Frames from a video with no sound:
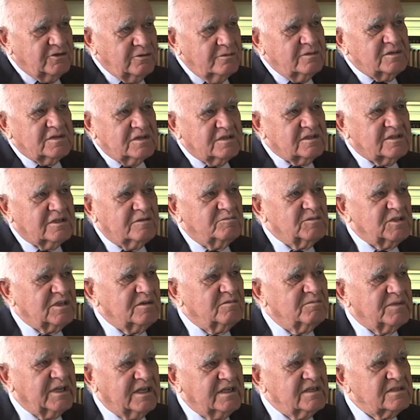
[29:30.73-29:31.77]
two systems in
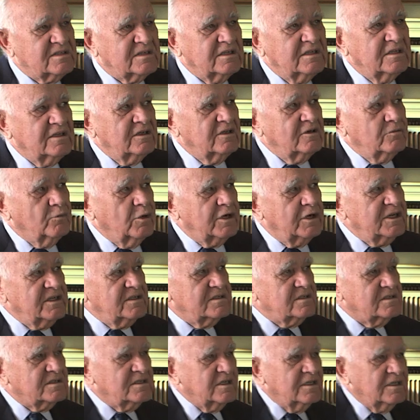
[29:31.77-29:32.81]
place. One
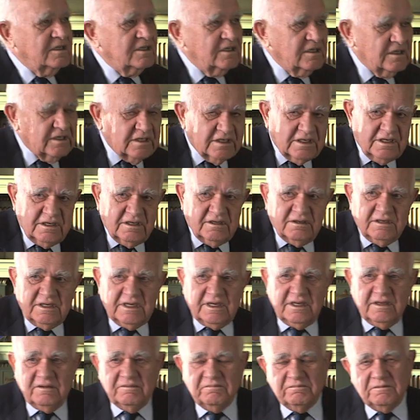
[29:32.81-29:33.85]
is
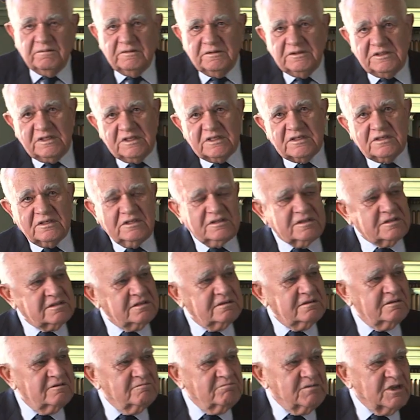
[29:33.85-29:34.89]
a distance
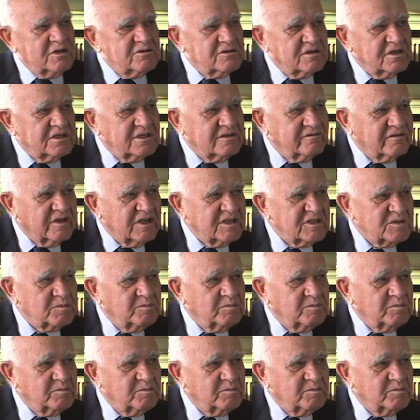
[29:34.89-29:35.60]
measuring device